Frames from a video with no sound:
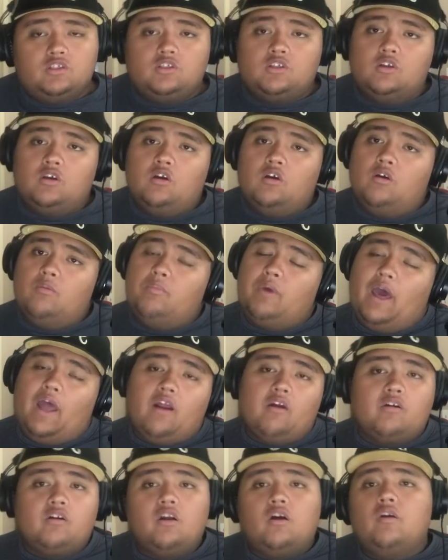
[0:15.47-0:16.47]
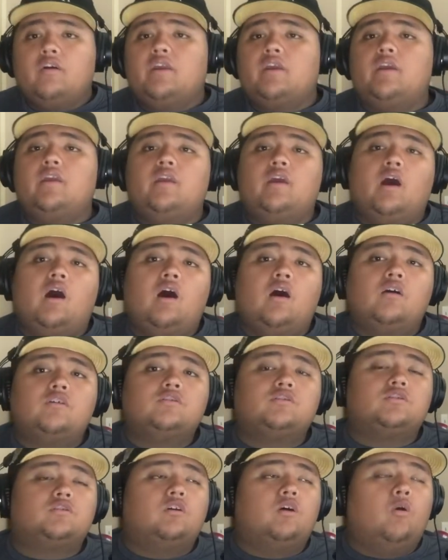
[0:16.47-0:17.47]
So, but I don't know yet,
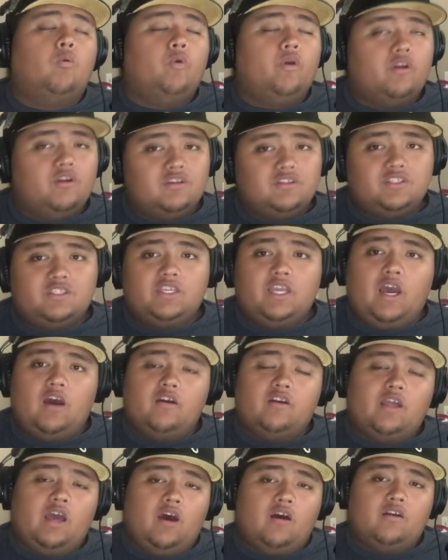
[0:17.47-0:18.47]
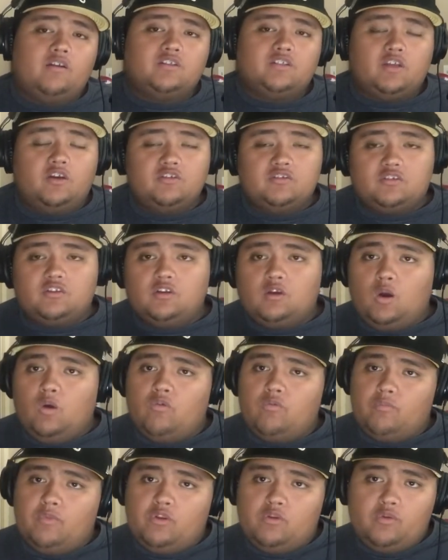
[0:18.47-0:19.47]
y'all. So, we're gonna see how the schedule's gonna
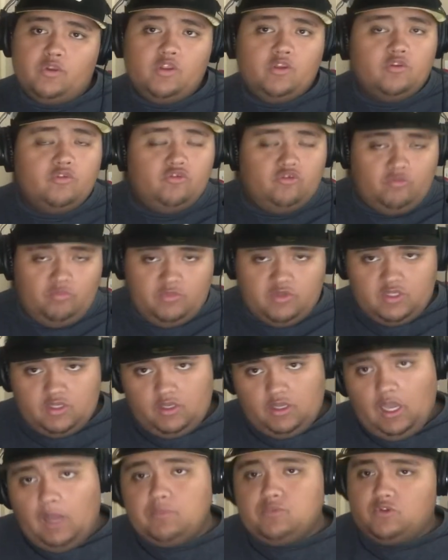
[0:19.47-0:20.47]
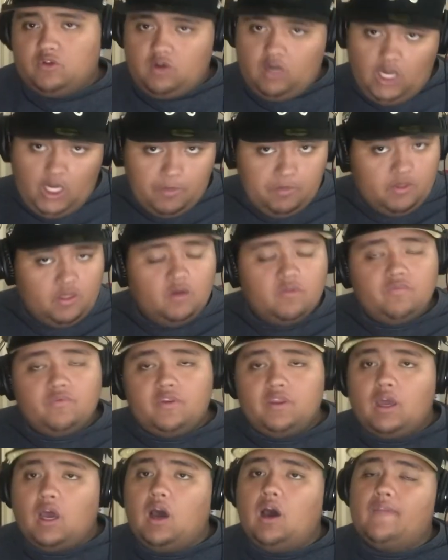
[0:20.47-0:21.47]
go for me doing YouTube and shit, y'all. I'm still gonna upload
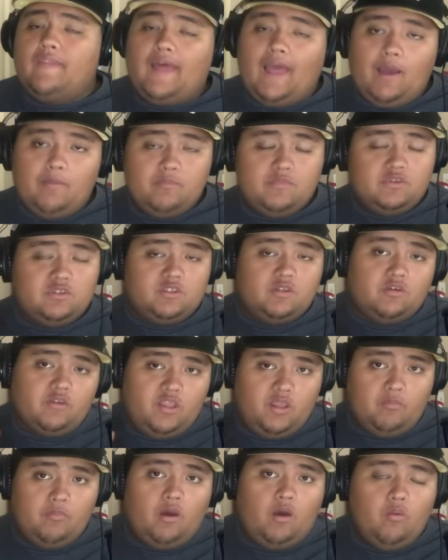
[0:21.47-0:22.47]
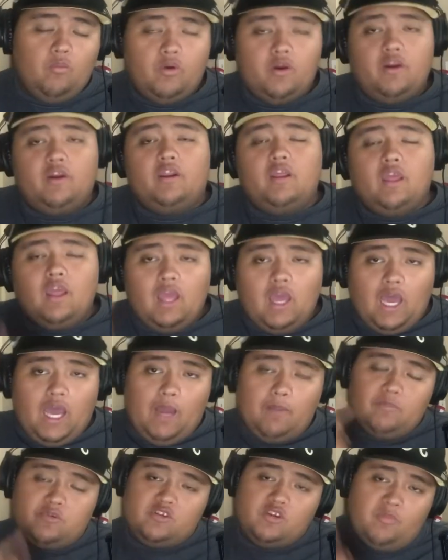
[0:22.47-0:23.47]
for y'all. That I'm gonna still keep my word.
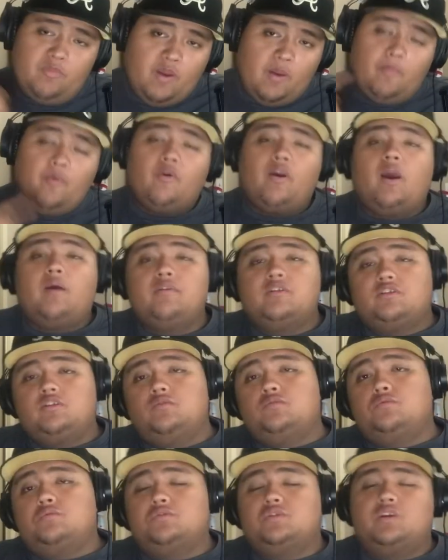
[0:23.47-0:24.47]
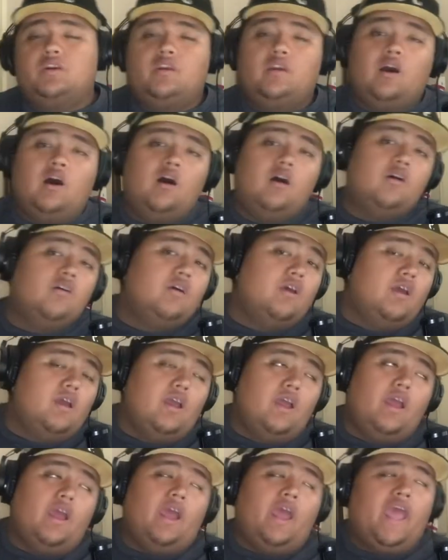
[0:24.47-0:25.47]
I'm still be on the ground with YouTube shit, y'all.
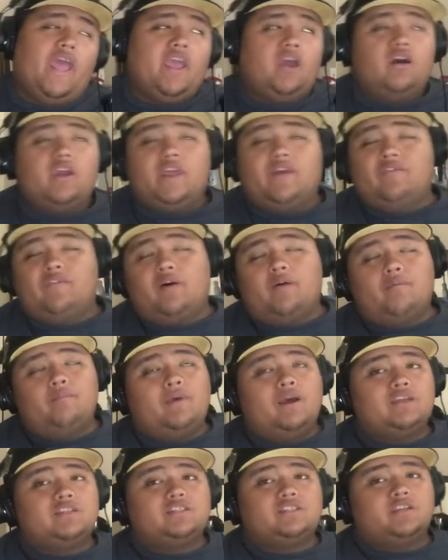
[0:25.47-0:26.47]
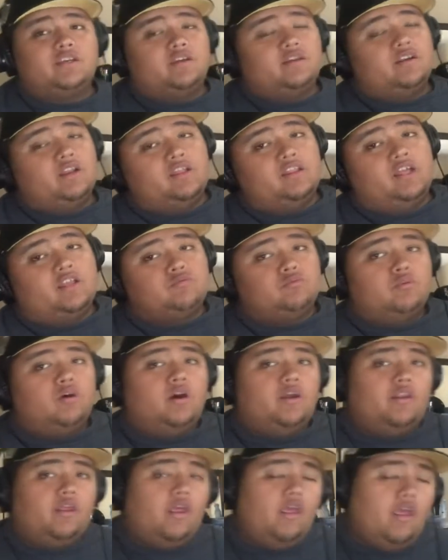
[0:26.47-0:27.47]
I ain't gonna give up my shit. And that's
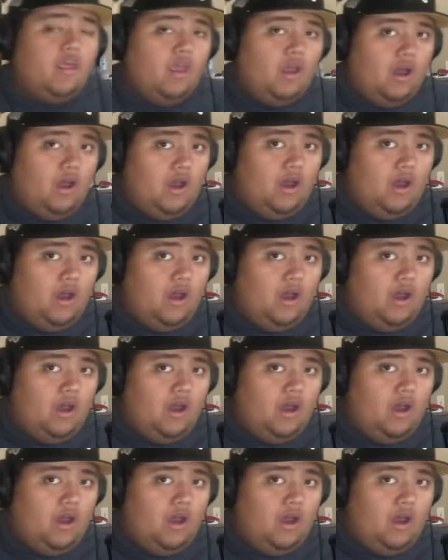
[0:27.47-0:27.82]
behind it.